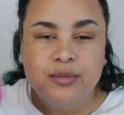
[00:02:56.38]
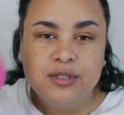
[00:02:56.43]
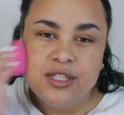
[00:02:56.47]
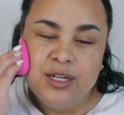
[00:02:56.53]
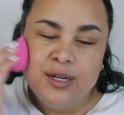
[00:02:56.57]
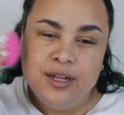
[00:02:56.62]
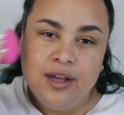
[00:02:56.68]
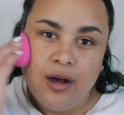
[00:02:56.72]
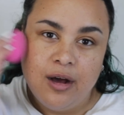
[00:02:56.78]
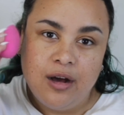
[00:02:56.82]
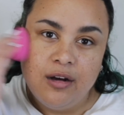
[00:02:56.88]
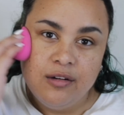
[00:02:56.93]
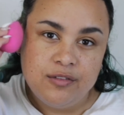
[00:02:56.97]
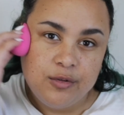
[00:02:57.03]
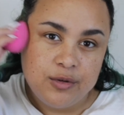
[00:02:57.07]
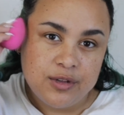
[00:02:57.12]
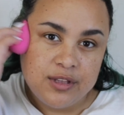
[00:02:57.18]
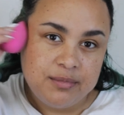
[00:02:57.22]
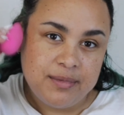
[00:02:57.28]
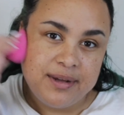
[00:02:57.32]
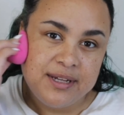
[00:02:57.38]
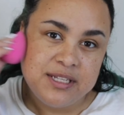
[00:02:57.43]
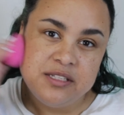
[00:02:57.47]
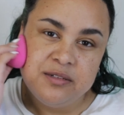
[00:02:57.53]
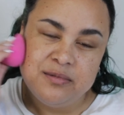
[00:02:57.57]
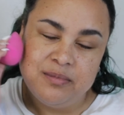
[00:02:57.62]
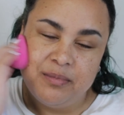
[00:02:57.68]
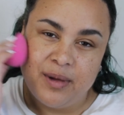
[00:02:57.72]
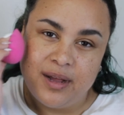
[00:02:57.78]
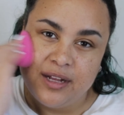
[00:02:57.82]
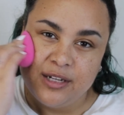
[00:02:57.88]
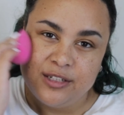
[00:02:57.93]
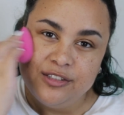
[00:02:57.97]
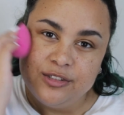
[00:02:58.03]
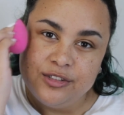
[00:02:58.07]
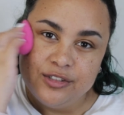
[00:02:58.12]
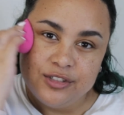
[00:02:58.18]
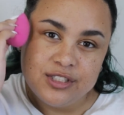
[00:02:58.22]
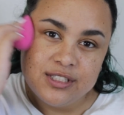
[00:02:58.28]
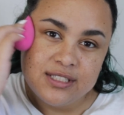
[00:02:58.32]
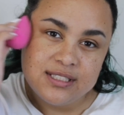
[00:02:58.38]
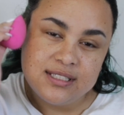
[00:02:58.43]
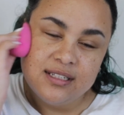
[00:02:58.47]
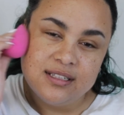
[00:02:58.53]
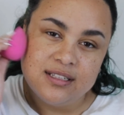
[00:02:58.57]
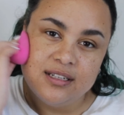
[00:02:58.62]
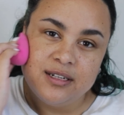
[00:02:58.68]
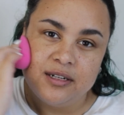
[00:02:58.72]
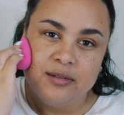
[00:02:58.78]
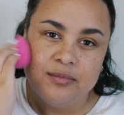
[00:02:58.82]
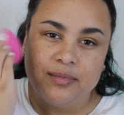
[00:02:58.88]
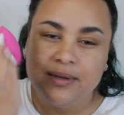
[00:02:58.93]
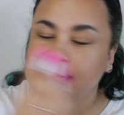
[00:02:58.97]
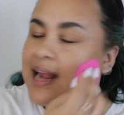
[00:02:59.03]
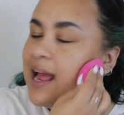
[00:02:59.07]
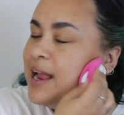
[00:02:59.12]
I'm just going to go over with my sponge just a little bit.